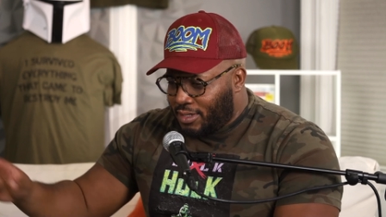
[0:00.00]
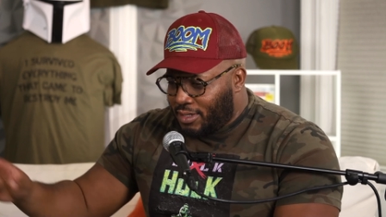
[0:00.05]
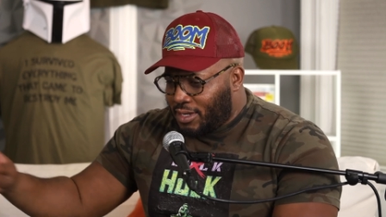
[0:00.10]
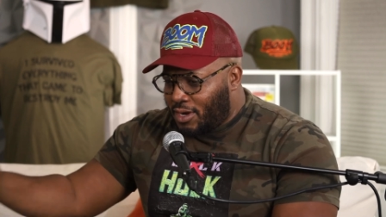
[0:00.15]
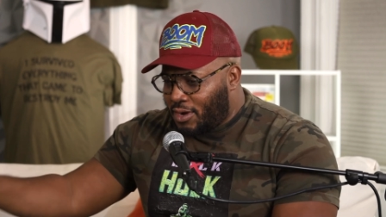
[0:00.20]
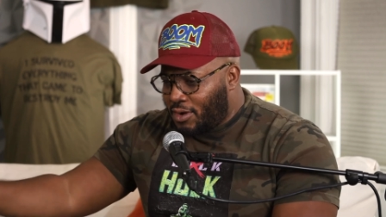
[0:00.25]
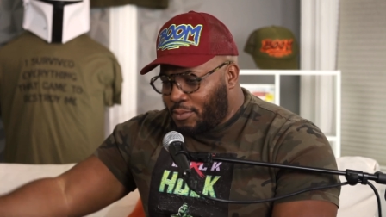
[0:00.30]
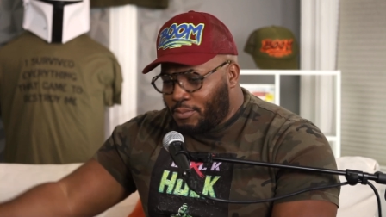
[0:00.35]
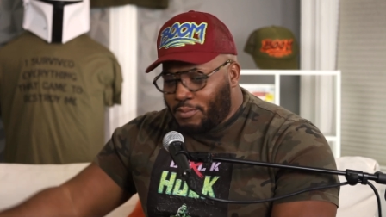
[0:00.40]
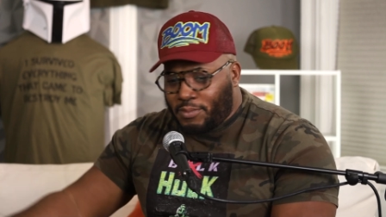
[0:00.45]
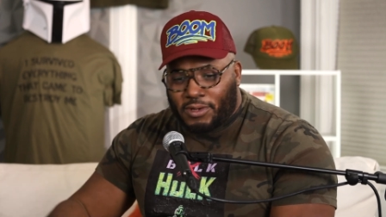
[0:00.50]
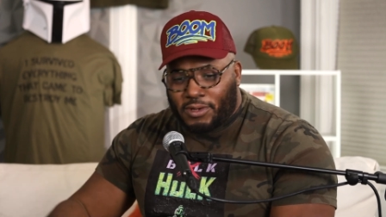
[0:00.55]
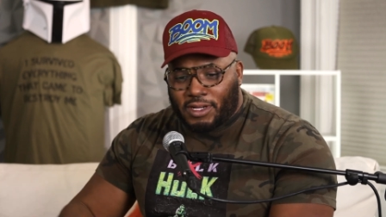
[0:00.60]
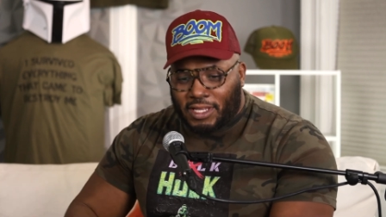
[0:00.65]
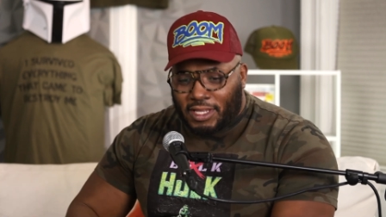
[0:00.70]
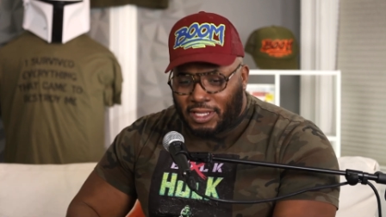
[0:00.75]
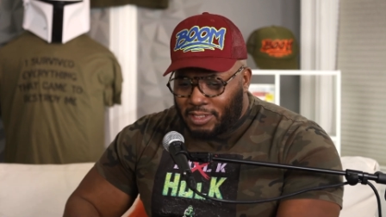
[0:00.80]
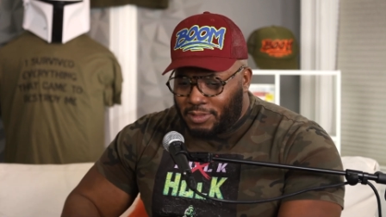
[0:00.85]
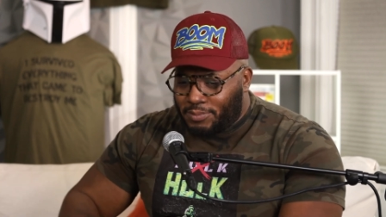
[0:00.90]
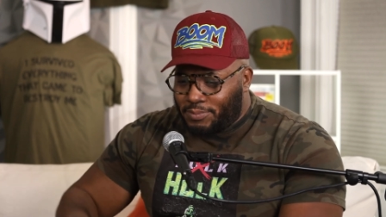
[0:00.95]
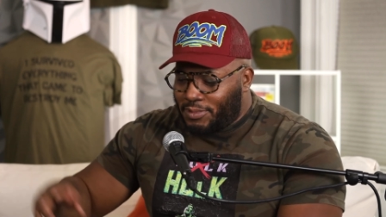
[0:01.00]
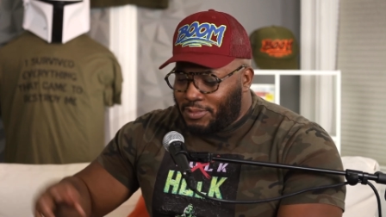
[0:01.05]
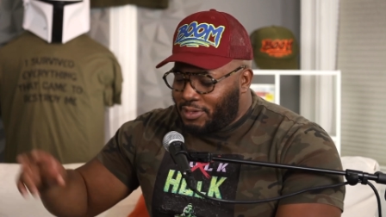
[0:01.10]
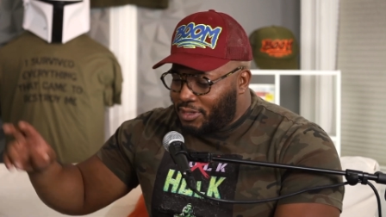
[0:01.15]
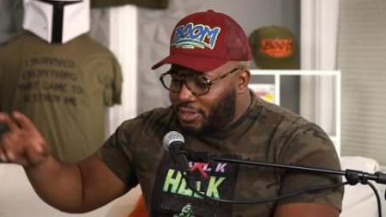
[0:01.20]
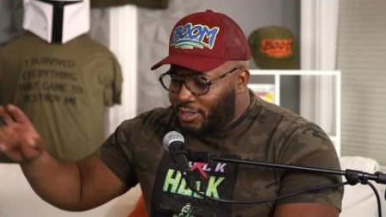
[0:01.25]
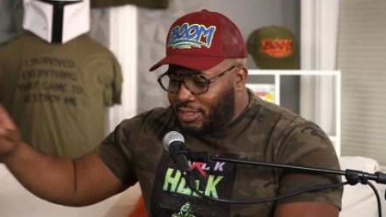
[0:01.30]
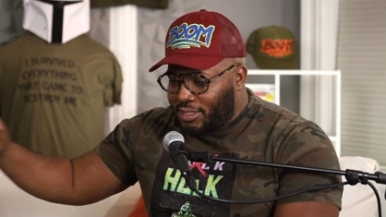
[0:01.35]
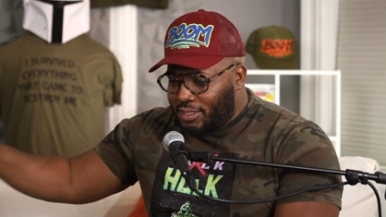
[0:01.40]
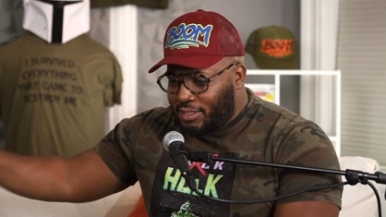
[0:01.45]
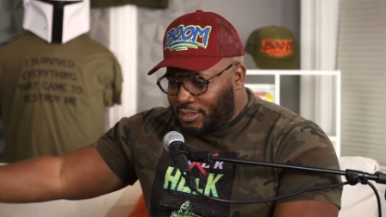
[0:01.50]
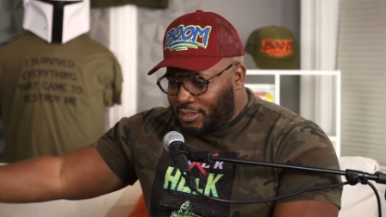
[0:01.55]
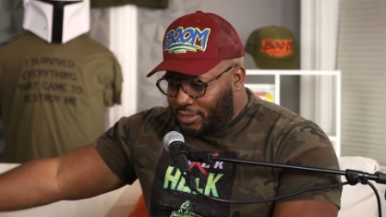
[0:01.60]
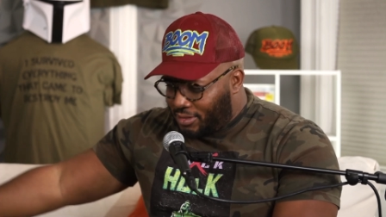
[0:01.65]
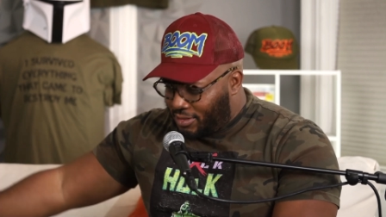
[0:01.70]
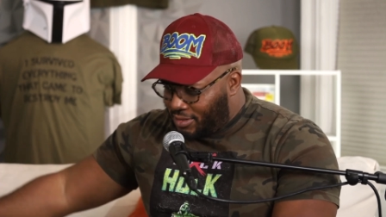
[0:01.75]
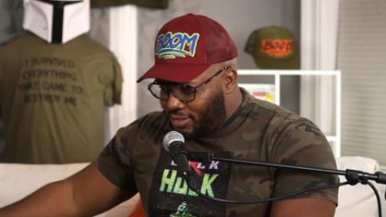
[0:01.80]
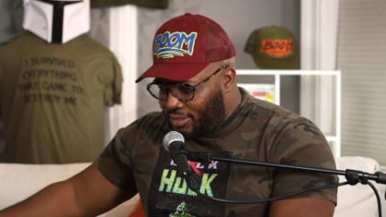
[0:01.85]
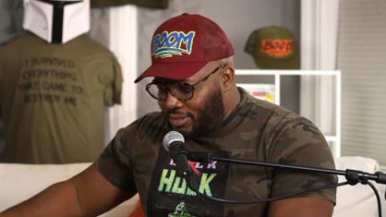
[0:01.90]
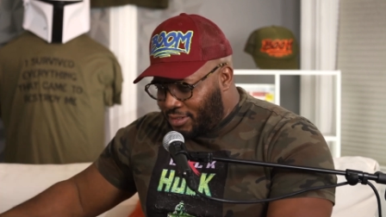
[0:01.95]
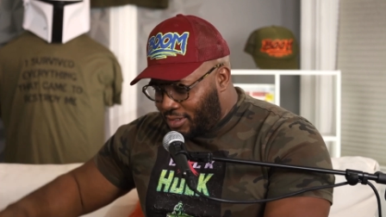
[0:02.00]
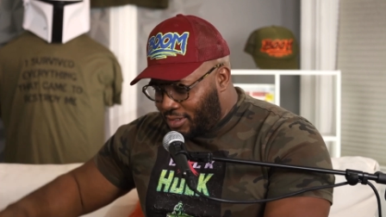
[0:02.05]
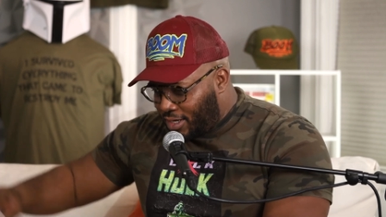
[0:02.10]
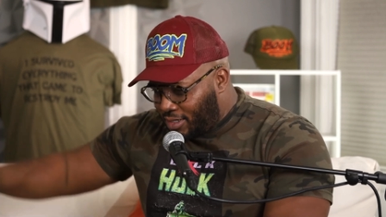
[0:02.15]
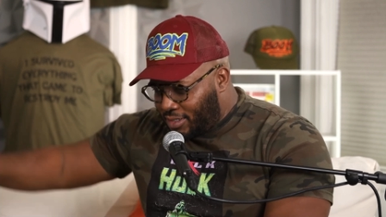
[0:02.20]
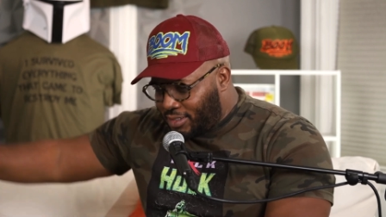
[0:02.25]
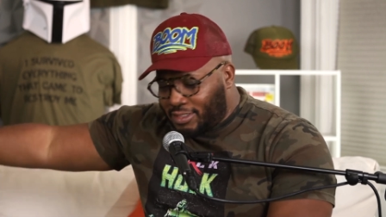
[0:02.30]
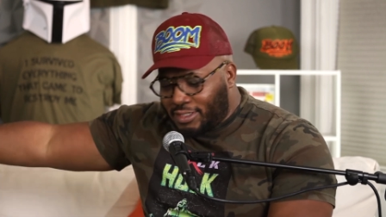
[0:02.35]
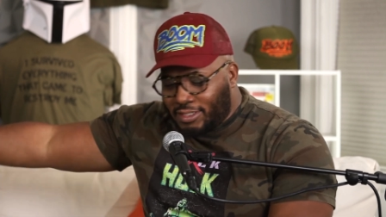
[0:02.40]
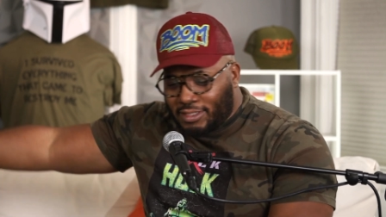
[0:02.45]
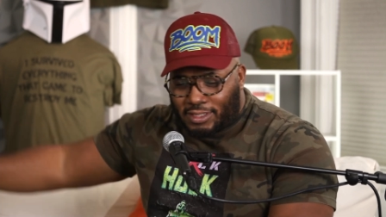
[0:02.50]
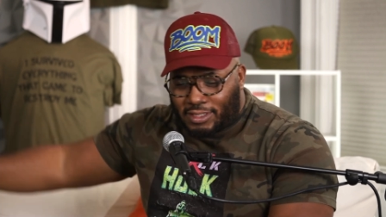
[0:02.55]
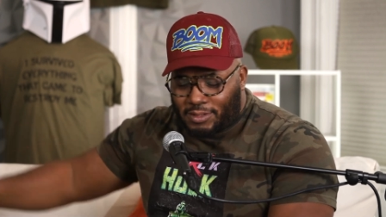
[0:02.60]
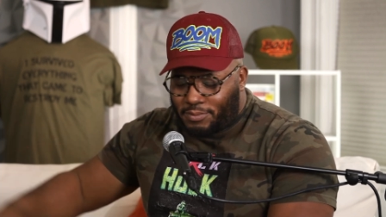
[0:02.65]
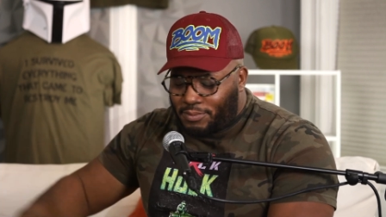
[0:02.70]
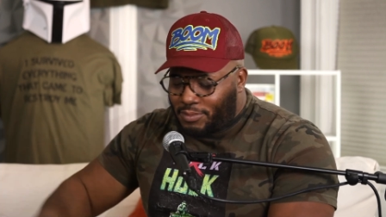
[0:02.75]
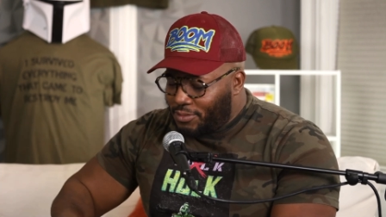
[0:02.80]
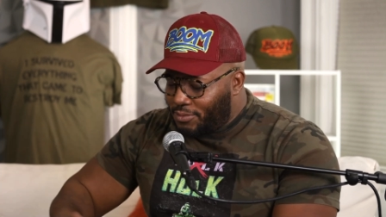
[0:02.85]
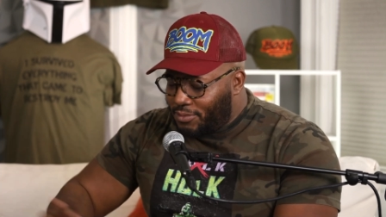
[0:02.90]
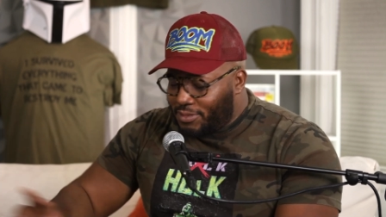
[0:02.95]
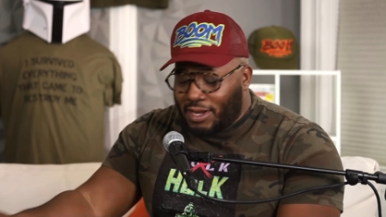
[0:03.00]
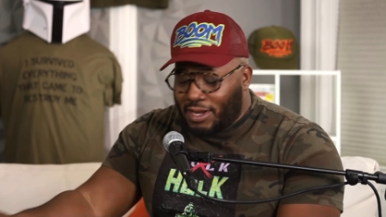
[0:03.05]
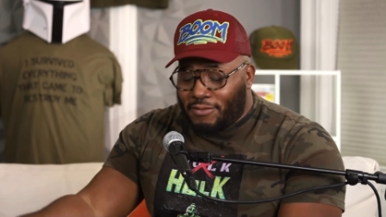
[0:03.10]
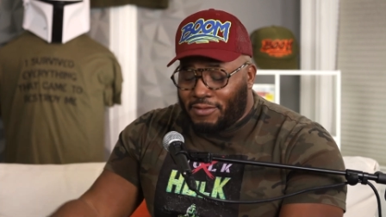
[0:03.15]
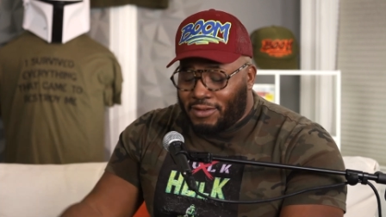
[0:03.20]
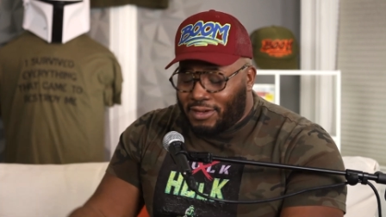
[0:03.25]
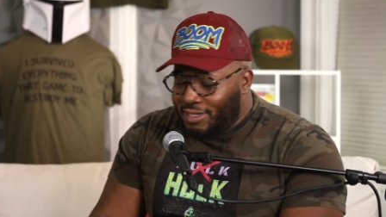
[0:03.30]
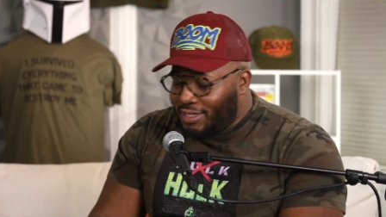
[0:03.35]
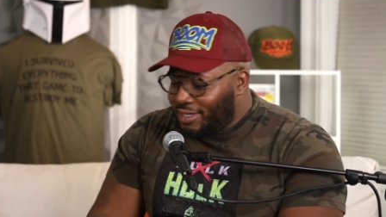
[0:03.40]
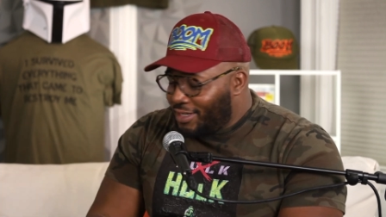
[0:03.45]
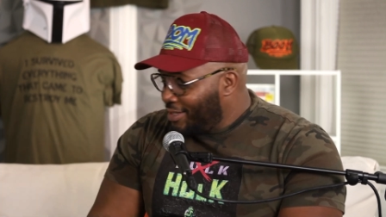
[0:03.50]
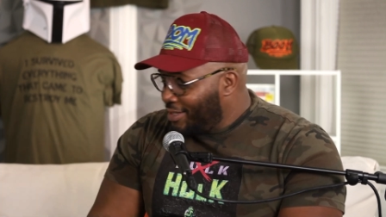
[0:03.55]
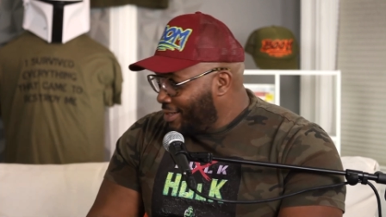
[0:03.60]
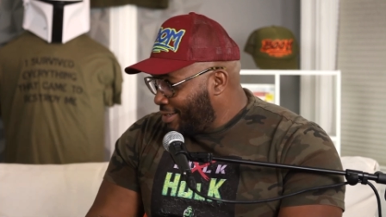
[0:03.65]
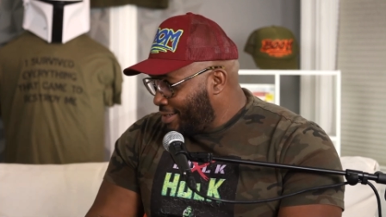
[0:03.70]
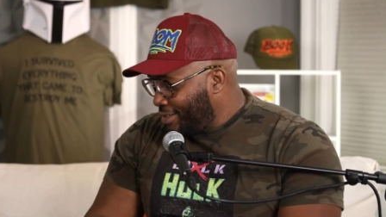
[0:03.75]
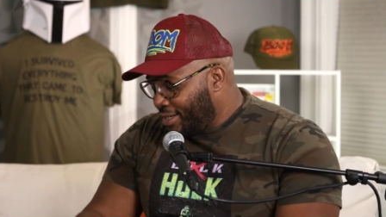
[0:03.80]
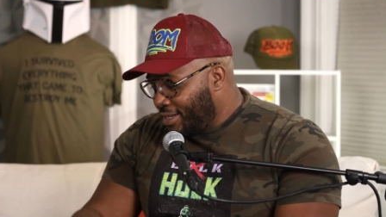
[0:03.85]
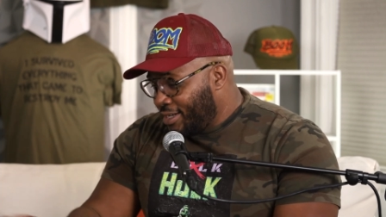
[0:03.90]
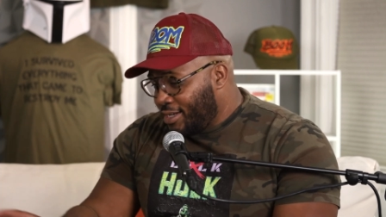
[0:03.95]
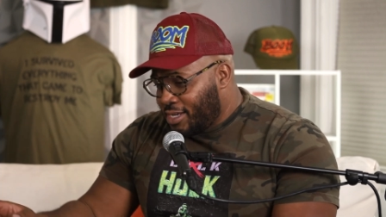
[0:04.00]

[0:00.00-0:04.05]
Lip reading: her book, his book, and then the assistant book, whatever it is.